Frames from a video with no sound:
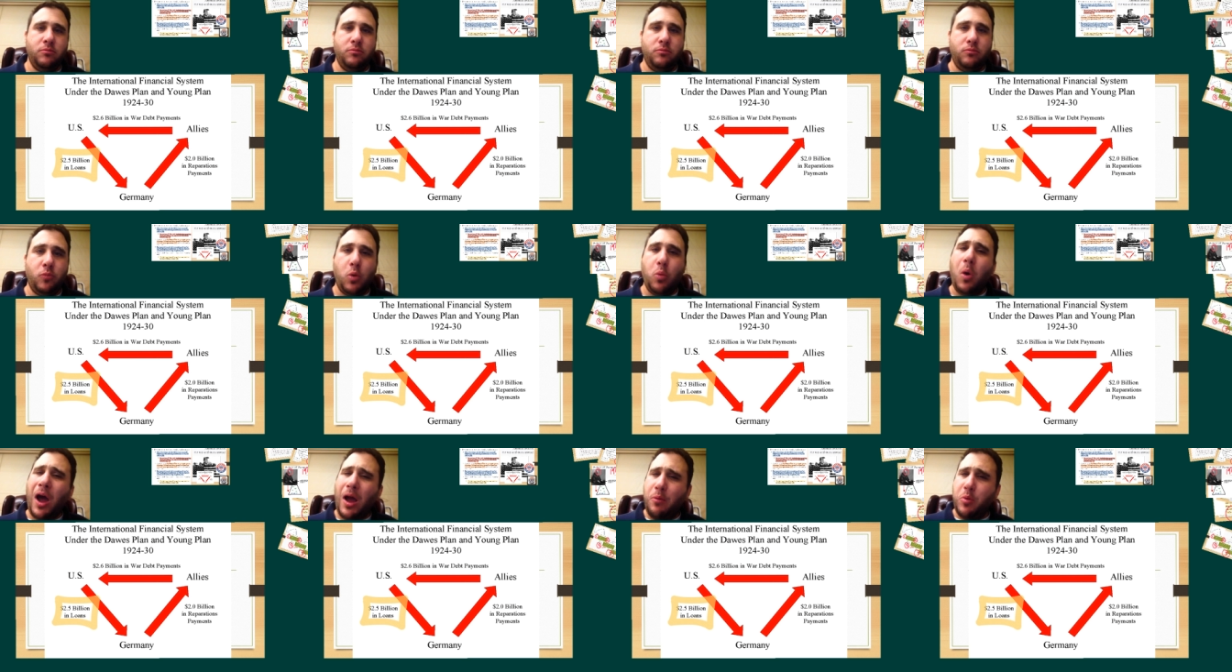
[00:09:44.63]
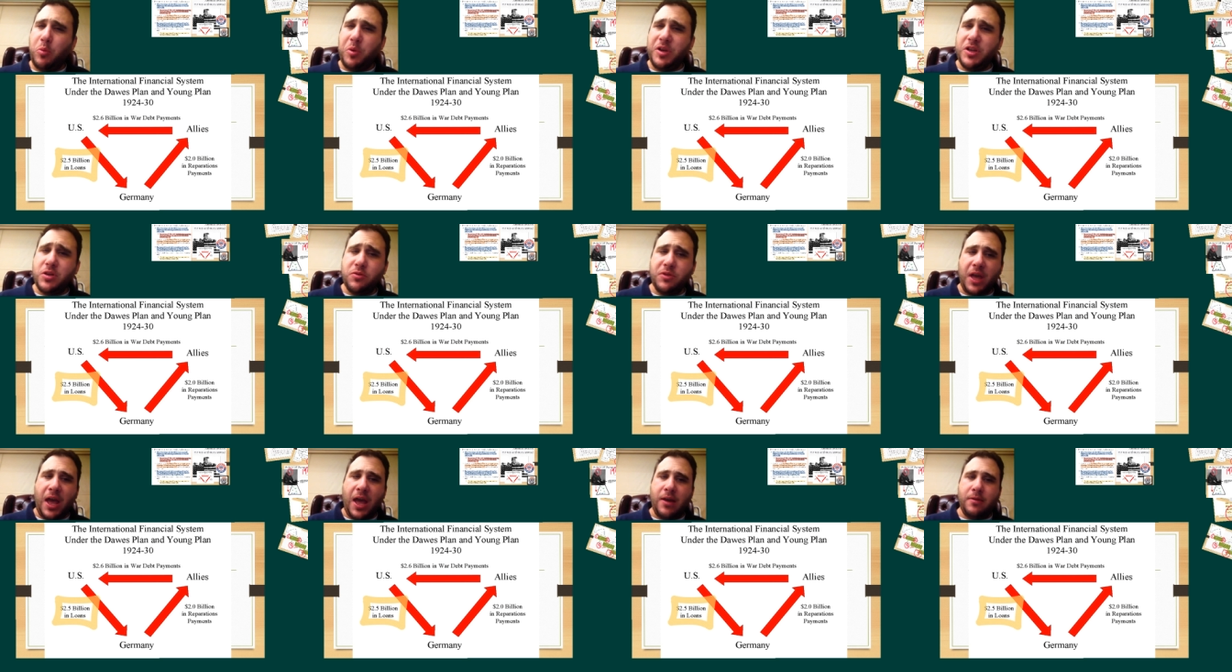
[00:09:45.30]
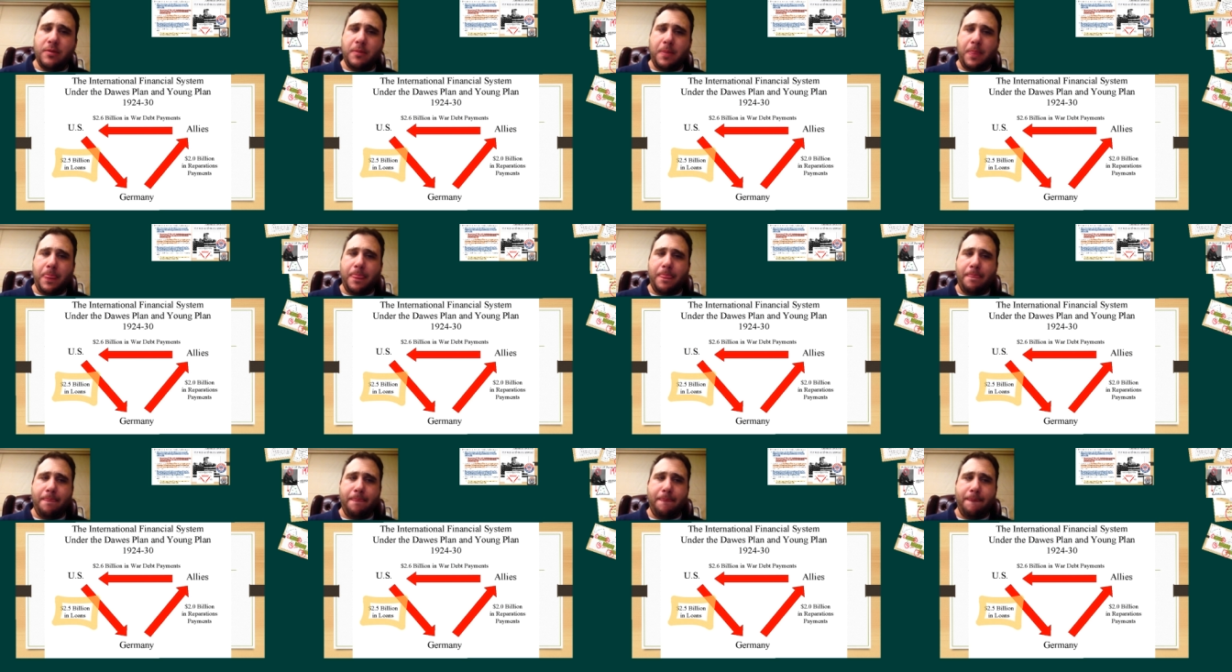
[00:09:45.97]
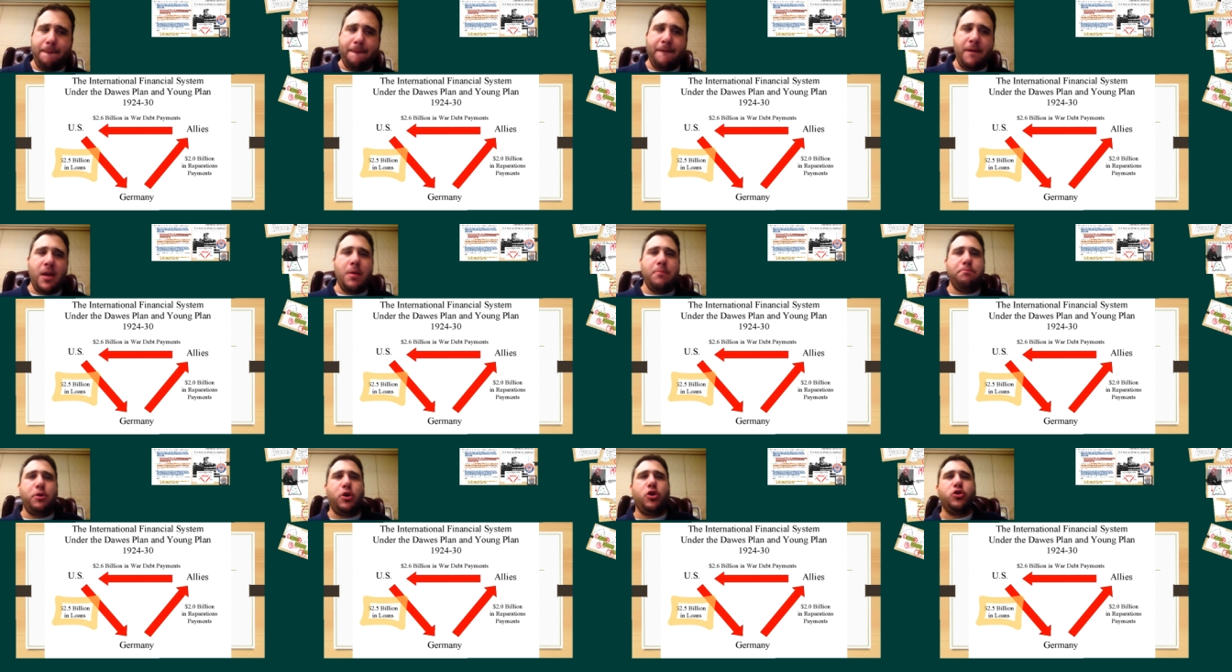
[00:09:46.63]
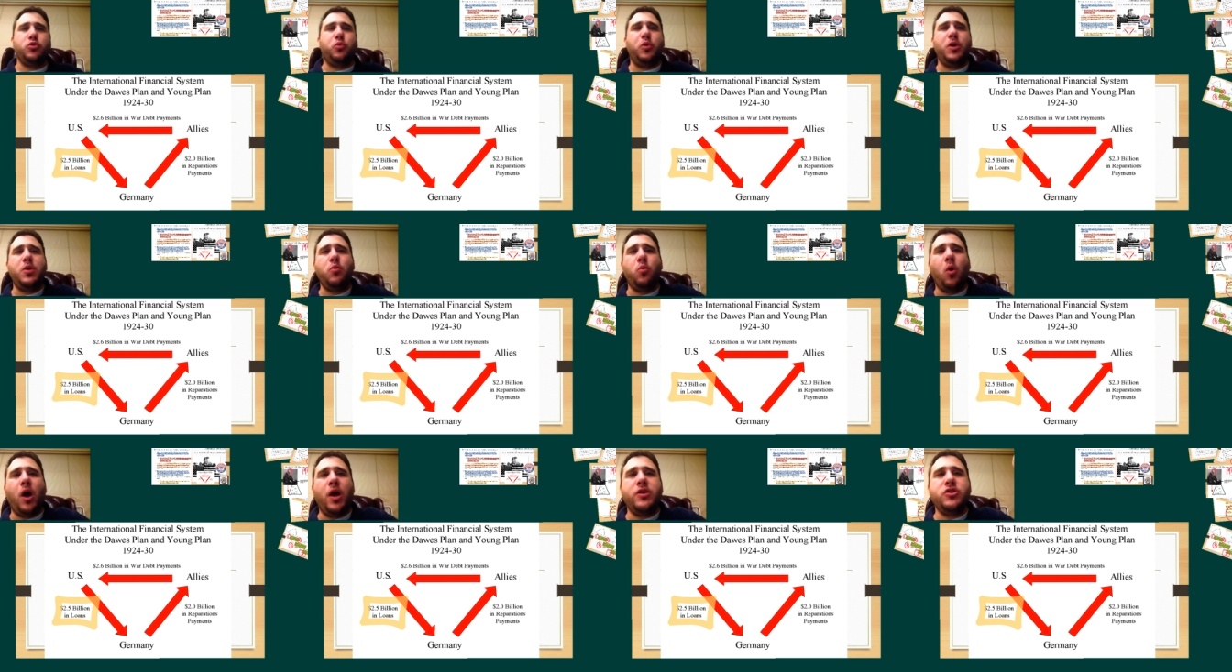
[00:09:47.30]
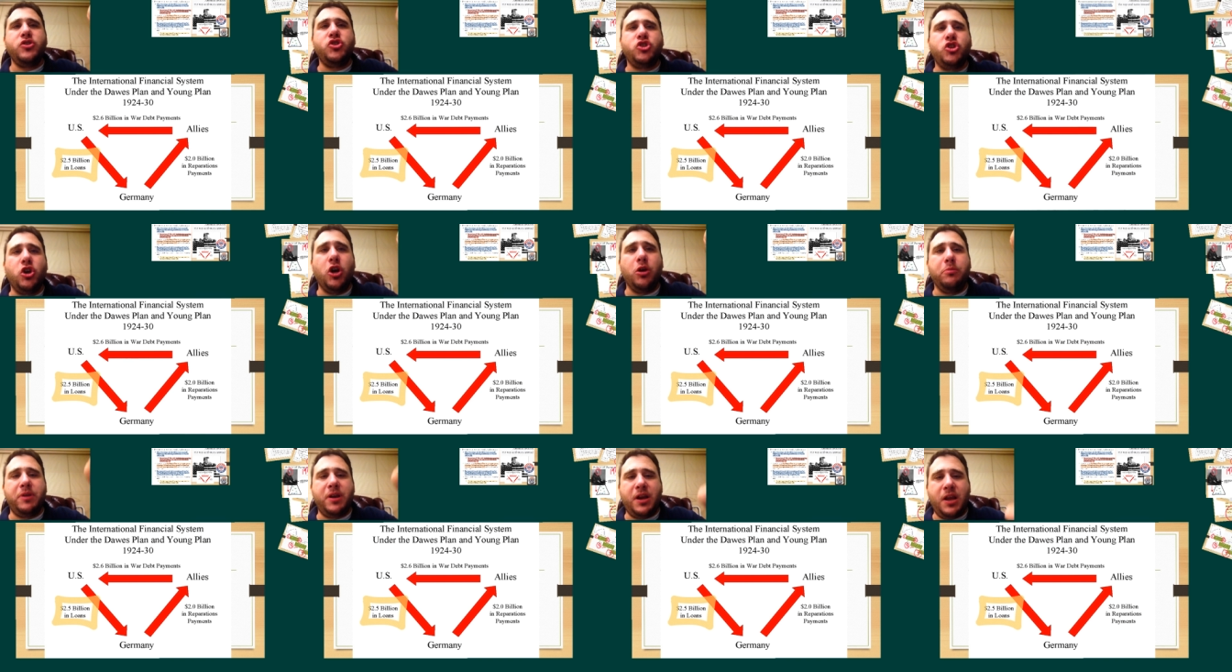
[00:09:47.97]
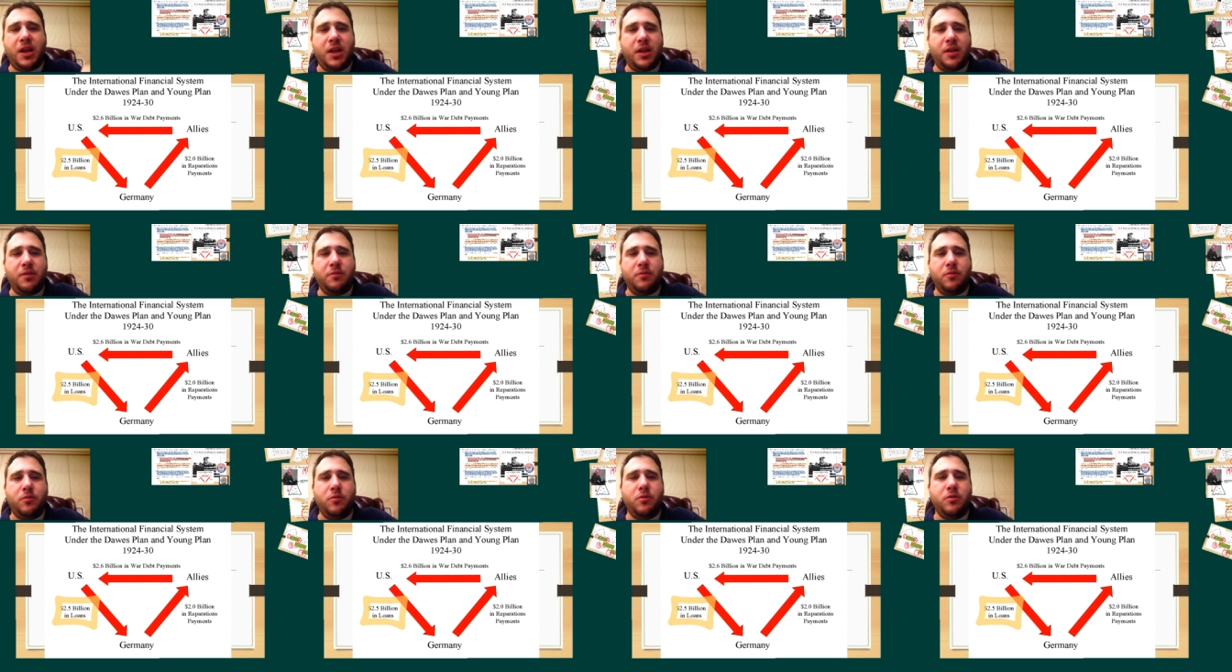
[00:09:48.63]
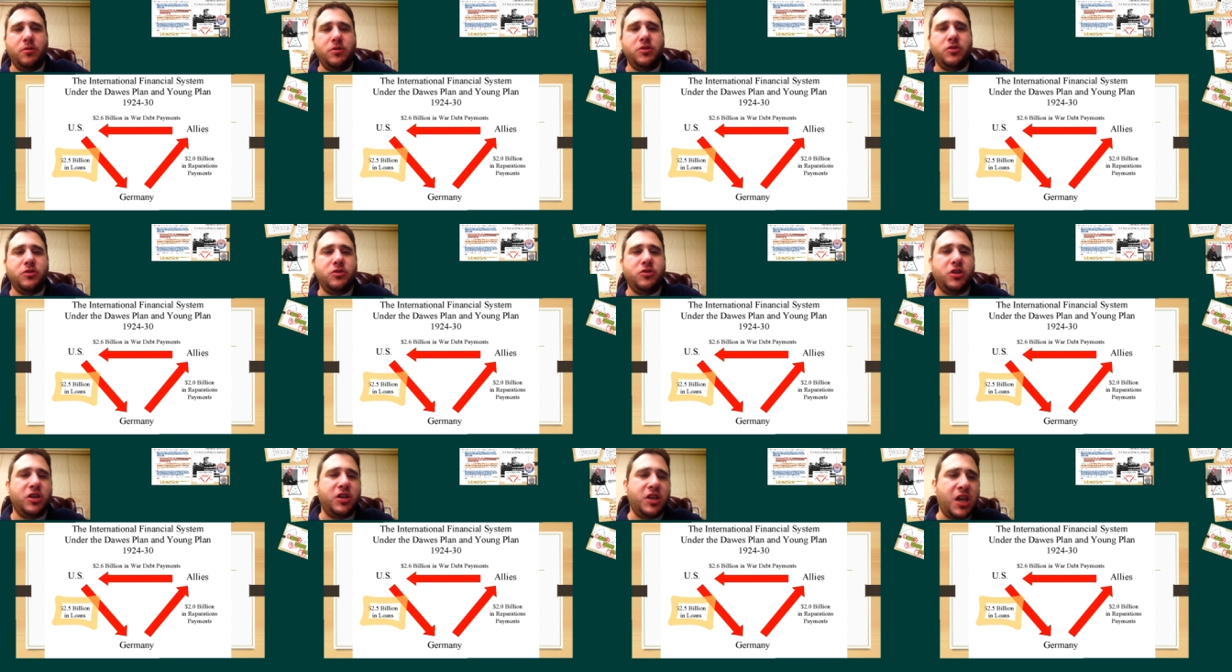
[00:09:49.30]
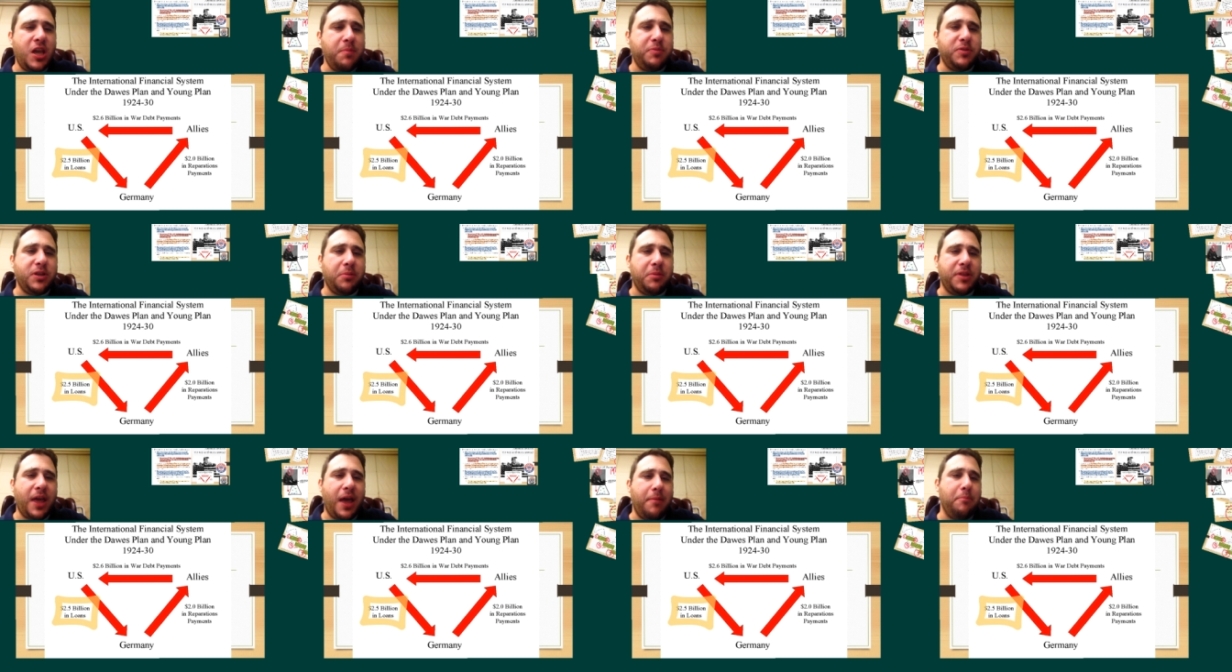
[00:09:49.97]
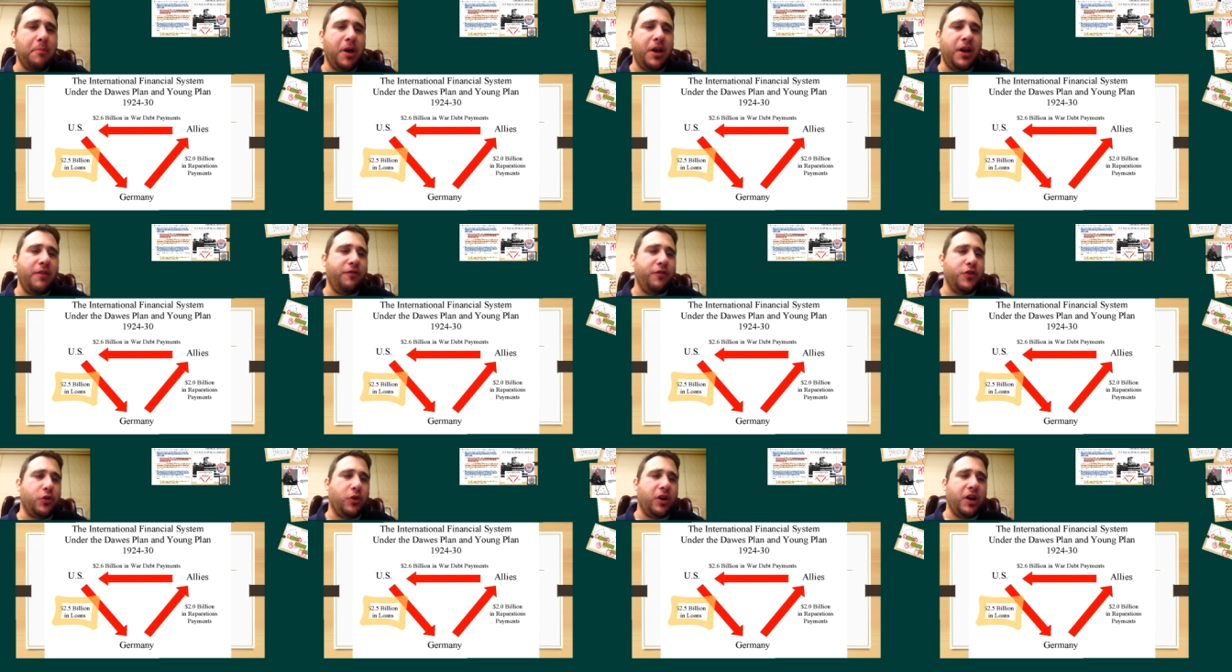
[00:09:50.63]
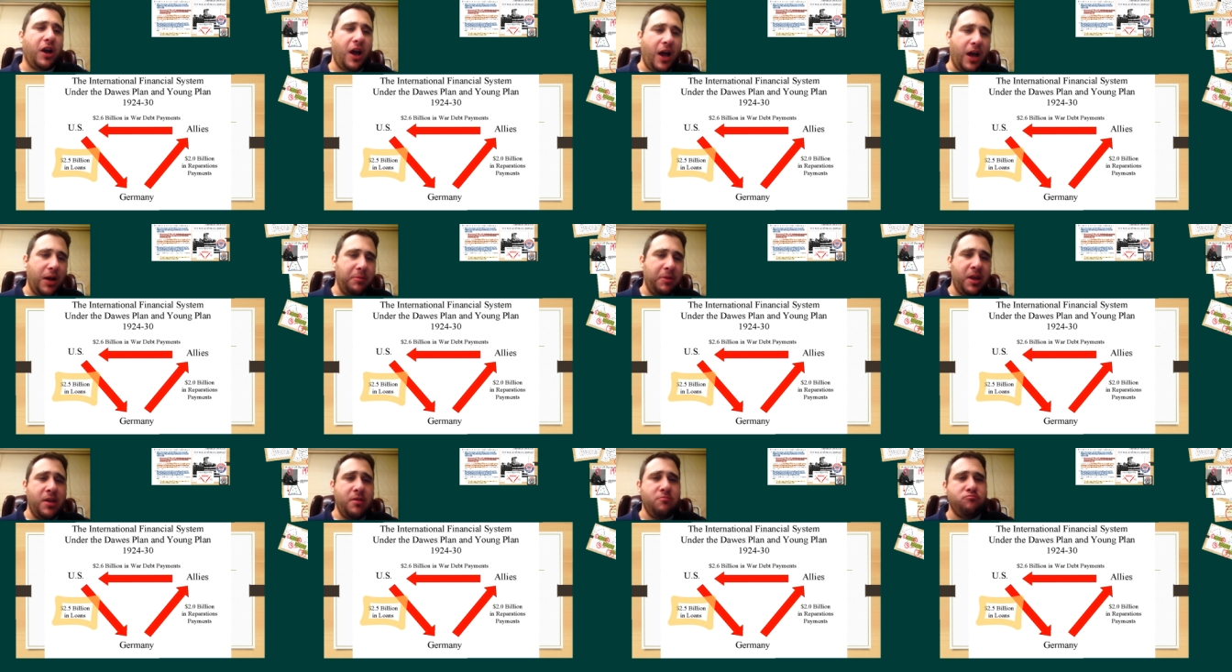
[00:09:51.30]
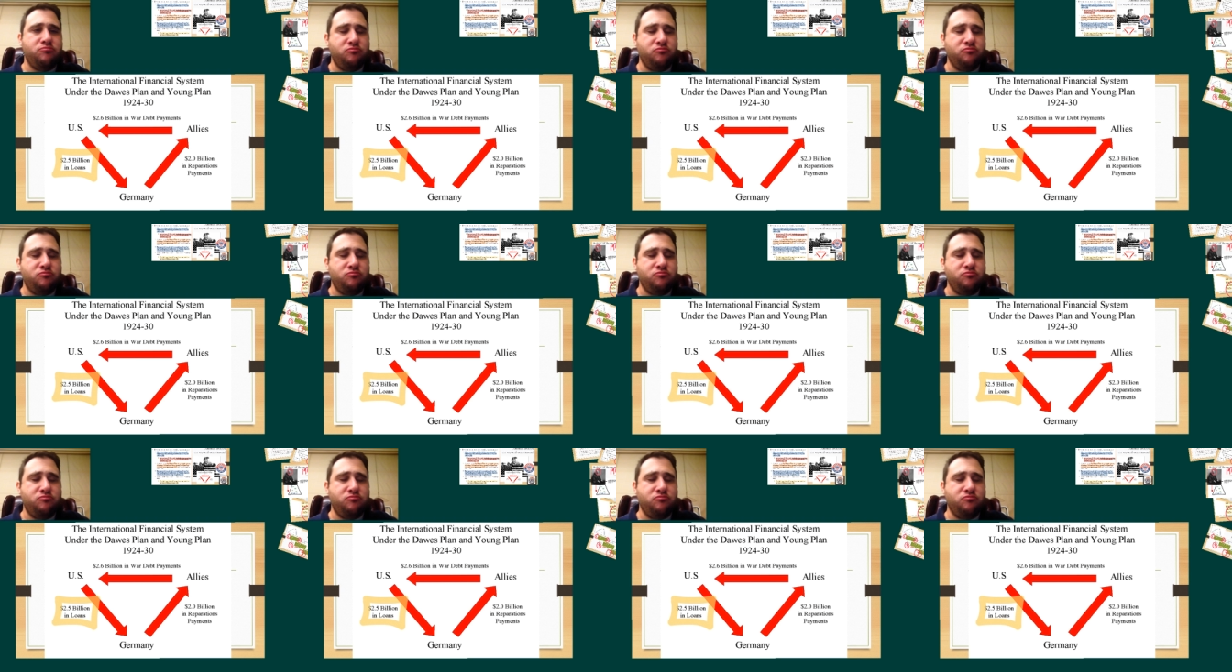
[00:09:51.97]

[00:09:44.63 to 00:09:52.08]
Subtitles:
Well, why would we do that? Because we want Germany to keep some of that money for their economy.